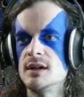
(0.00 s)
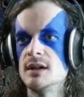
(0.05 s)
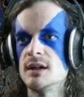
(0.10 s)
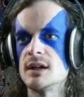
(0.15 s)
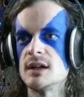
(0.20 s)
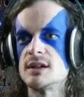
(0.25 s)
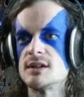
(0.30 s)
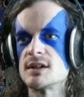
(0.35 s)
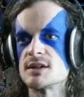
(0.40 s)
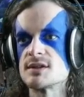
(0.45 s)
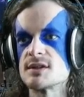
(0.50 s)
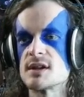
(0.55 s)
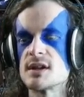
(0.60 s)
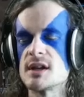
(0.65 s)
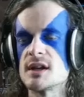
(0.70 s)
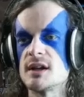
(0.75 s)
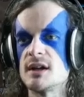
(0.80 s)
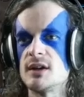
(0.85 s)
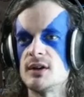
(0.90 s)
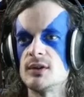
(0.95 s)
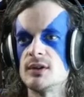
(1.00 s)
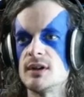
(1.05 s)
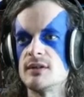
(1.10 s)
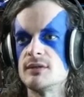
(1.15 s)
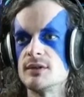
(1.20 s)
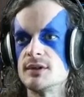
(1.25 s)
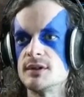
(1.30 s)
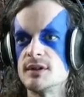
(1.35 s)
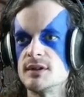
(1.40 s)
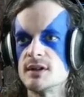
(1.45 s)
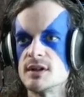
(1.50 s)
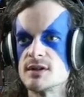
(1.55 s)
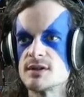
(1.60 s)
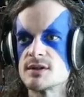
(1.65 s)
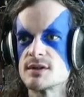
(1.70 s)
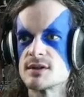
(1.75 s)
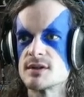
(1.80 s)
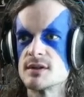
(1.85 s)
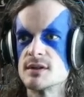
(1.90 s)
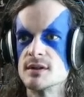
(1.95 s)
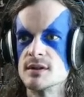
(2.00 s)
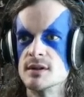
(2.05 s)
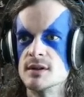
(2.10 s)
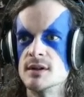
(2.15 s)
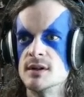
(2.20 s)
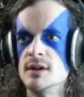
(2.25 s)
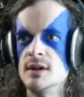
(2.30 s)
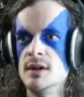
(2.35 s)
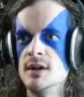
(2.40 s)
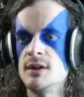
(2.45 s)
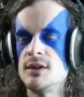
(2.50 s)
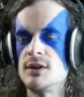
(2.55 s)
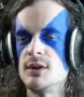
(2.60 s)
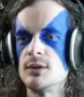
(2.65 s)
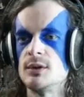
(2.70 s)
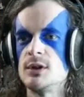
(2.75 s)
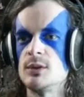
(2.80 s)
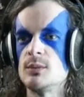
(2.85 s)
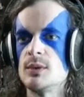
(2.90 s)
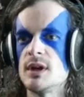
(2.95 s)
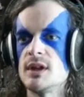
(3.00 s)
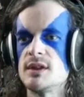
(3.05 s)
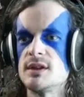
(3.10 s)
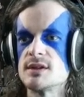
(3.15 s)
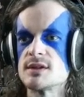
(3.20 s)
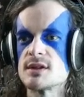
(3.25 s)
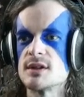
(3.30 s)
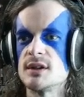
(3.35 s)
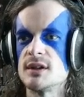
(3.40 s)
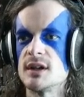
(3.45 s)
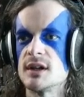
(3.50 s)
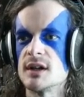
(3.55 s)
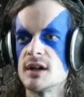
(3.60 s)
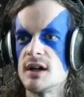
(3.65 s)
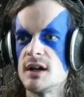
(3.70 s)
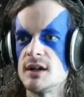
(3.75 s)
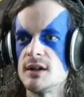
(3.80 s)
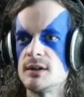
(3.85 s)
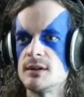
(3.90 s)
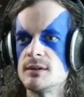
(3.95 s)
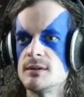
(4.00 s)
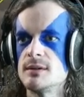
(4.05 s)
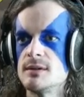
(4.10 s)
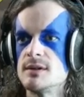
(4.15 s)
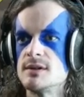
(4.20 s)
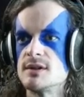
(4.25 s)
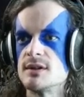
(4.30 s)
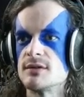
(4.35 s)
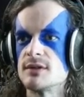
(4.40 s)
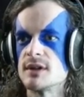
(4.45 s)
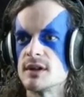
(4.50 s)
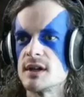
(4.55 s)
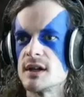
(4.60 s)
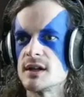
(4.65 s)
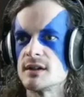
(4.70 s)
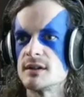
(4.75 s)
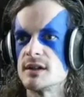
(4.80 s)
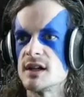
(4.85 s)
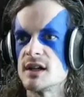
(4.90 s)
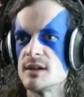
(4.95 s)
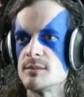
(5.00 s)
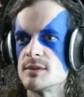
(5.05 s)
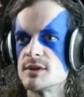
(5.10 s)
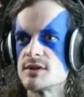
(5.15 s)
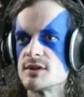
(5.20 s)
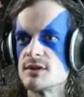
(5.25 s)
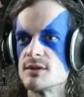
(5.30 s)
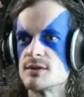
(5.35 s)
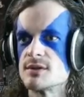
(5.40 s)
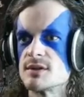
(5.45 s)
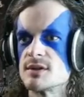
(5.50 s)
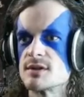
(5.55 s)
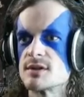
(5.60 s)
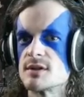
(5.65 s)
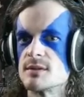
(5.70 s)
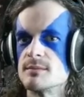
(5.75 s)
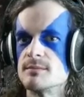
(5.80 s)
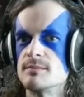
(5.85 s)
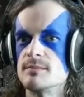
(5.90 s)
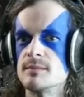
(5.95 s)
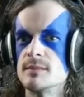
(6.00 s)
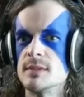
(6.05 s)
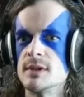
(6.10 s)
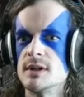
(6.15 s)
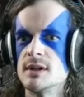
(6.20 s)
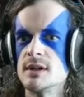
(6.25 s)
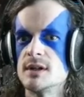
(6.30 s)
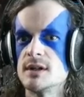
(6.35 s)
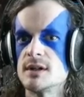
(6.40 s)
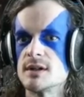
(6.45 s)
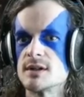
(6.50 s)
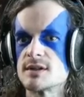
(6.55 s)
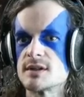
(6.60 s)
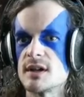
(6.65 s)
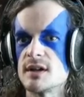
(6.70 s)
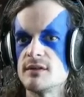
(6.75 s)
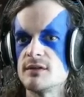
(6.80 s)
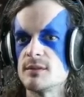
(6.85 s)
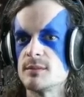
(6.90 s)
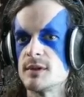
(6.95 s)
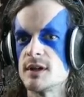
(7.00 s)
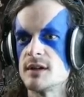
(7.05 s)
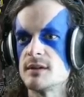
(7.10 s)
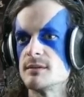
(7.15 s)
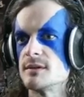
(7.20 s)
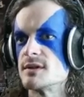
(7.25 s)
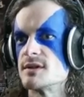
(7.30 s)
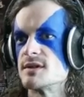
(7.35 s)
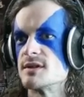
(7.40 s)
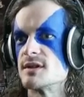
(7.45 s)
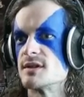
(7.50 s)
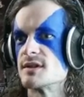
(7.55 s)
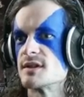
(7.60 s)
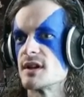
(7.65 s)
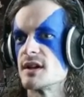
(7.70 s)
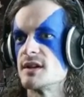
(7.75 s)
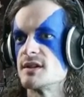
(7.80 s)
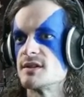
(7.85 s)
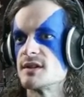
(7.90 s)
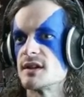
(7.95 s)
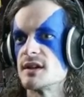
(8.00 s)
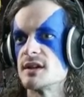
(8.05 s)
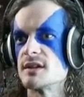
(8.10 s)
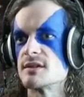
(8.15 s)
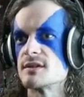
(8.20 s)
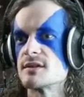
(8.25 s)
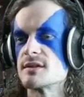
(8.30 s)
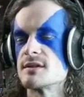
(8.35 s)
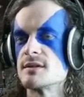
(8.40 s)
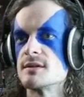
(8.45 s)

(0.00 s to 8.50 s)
It doesn't get higher level than this. The only way this could get higher is if they had cannabis in their system. Aside from that, this is as high as it gets.